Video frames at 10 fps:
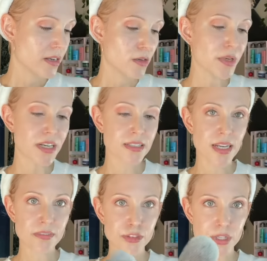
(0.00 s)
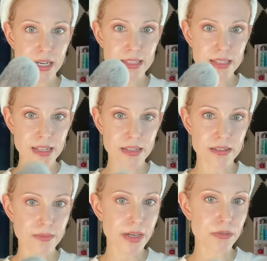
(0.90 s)
And because I have dry
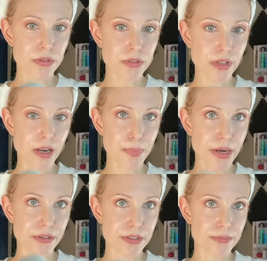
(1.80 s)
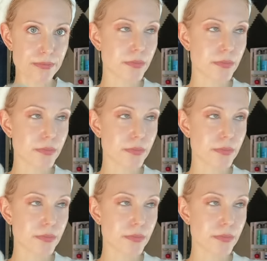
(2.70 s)
skin, I don't use a lot of powder.